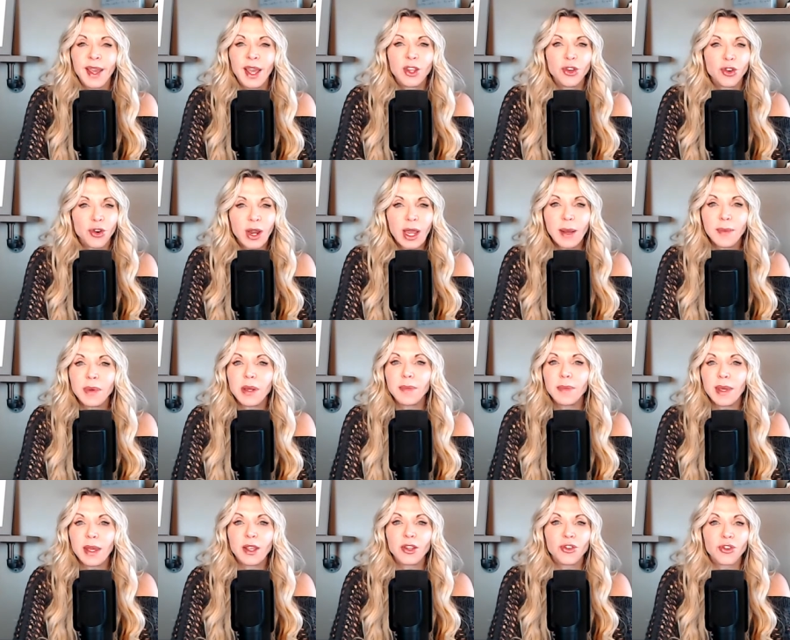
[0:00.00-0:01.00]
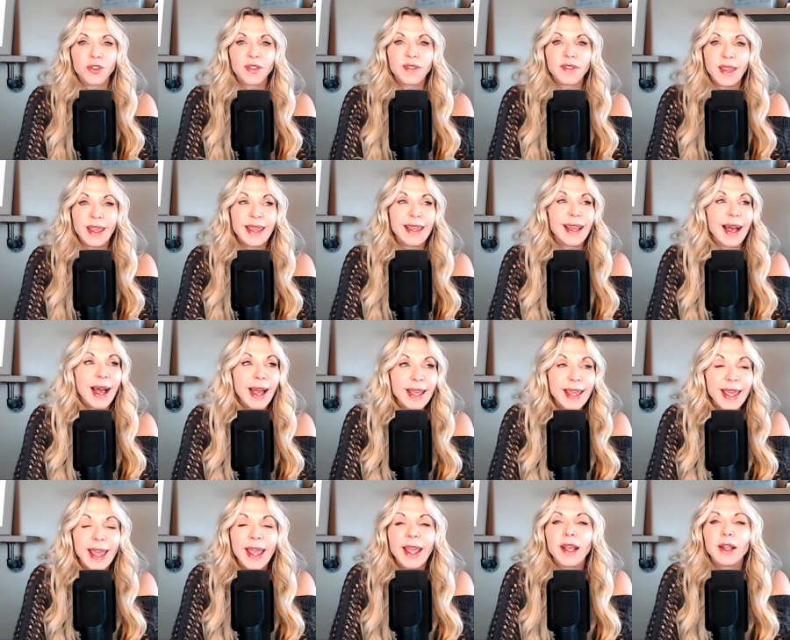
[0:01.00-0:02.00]
and you're coming to me and you're saying, I
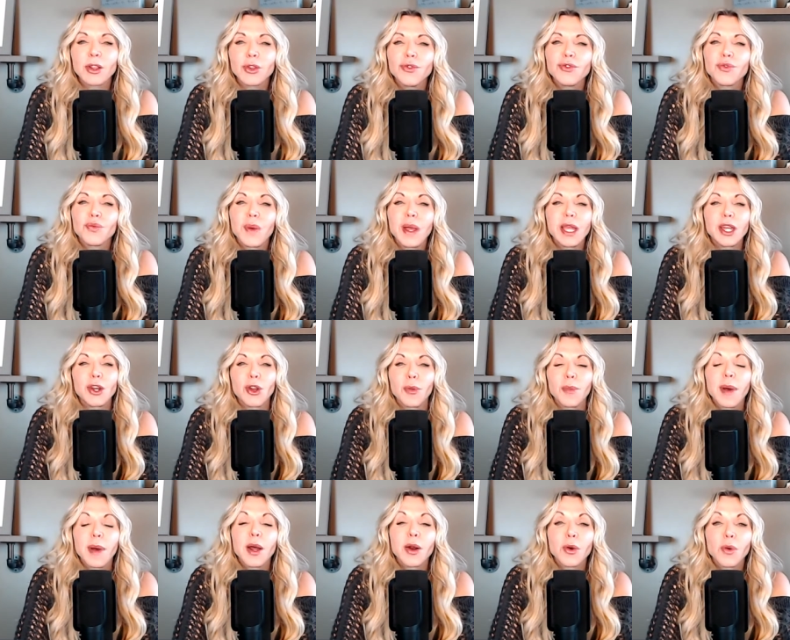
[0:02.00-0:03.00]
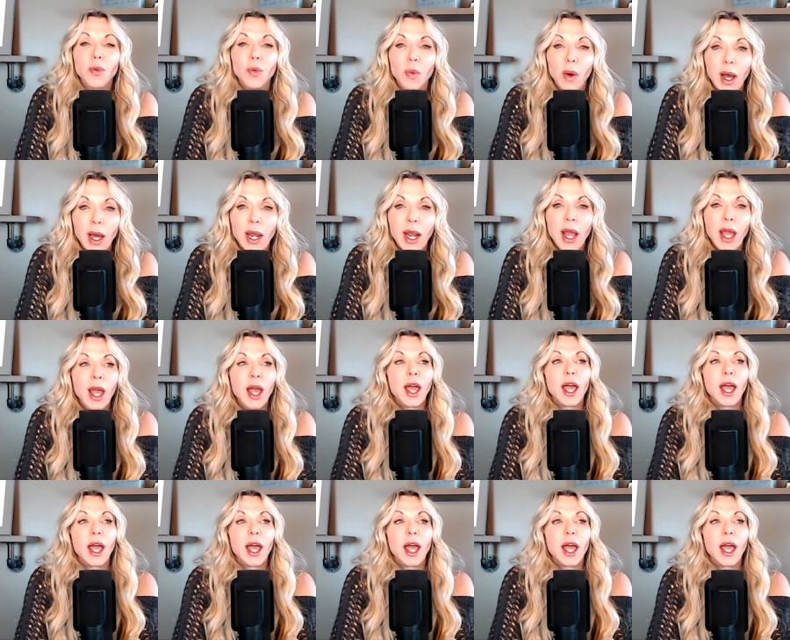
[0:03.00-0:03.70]
can't lose weight no matter what.